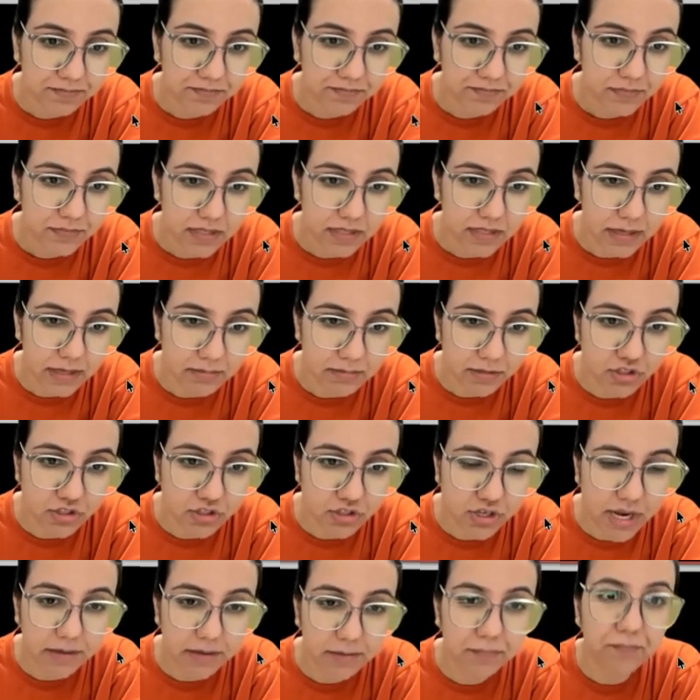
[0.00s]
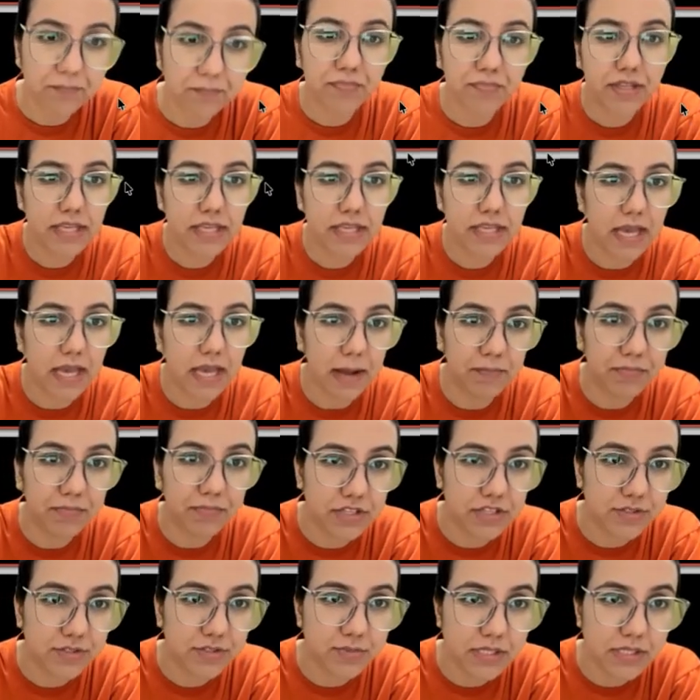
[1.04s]
Let me check. Yeah, this
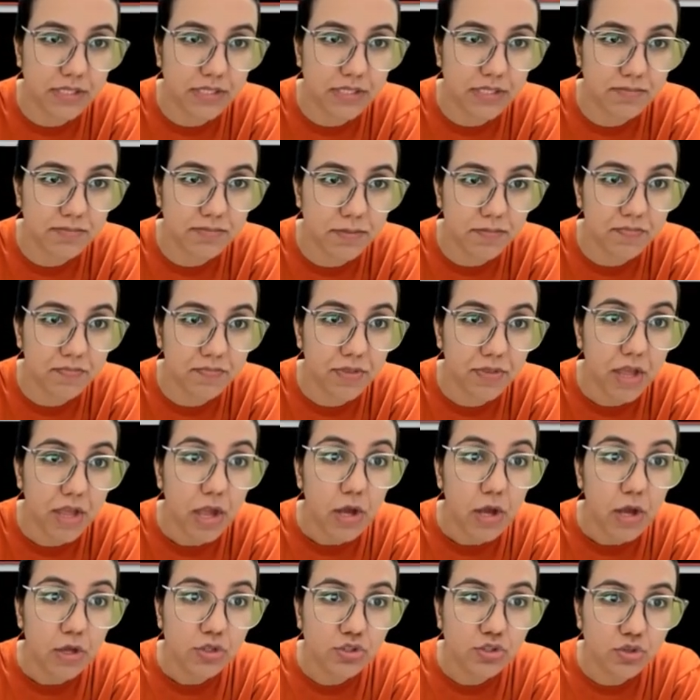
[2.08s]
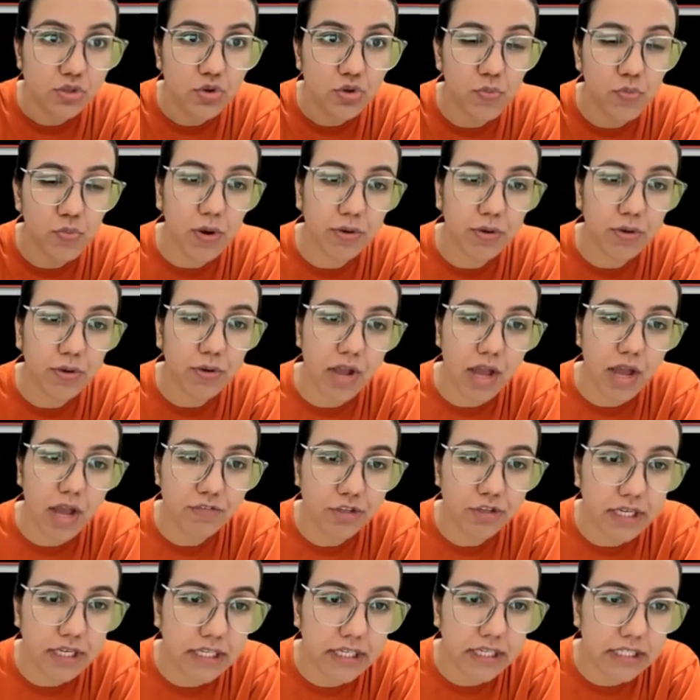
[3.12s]
is visible. So what we have
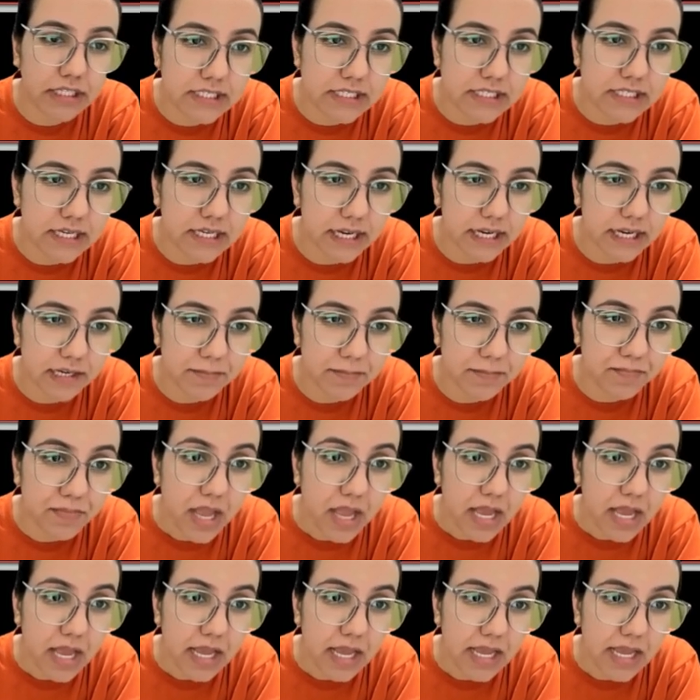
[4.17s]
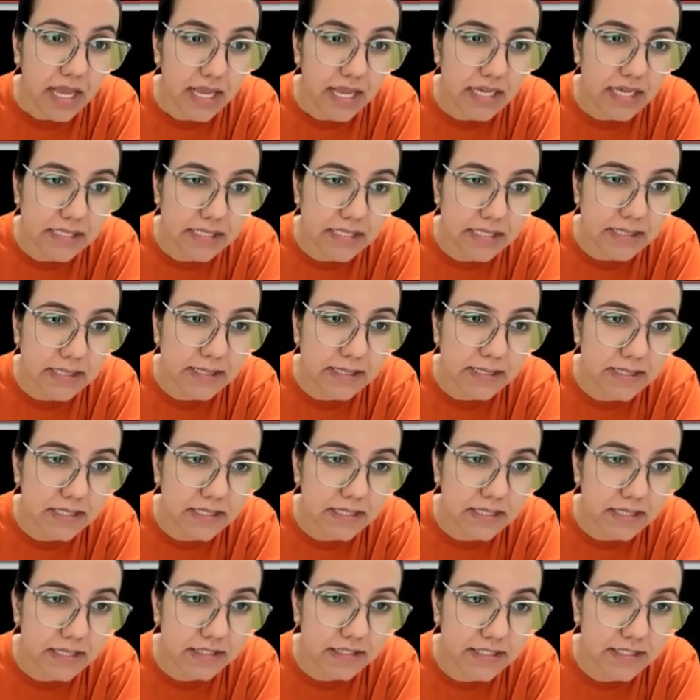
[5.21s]
to integrate is
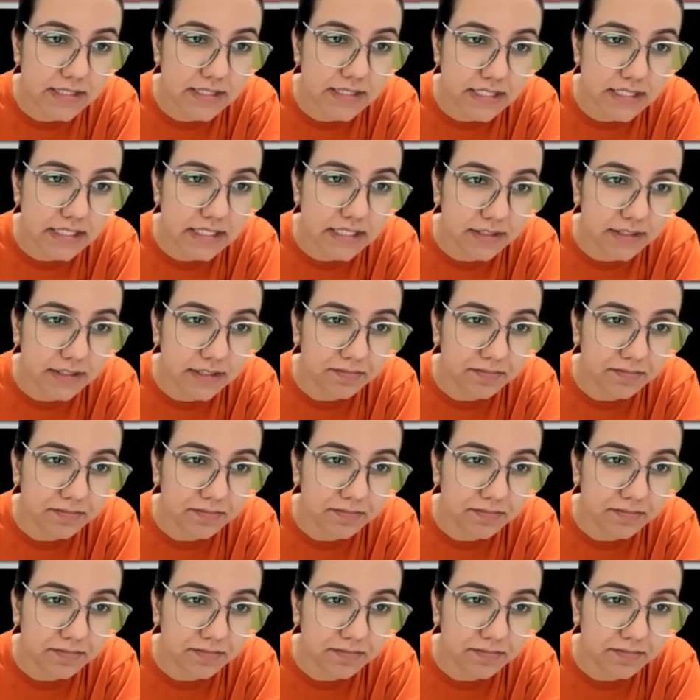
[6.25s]
D.